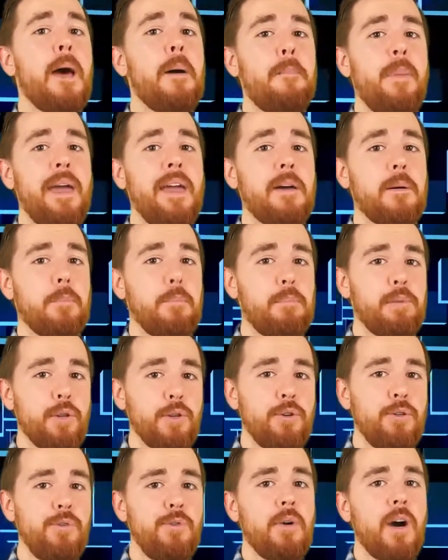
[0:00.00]
pay a
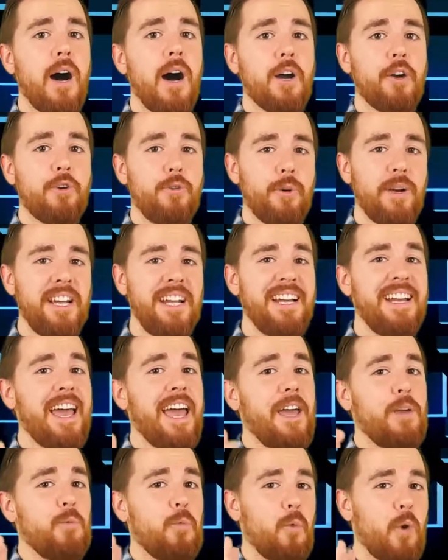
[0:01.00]
blue, a green,
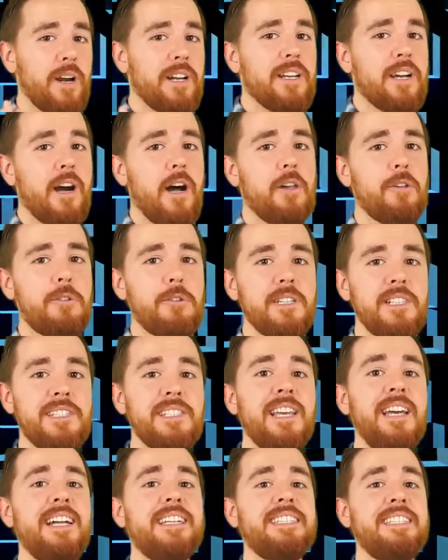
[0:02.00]
and 1 colorless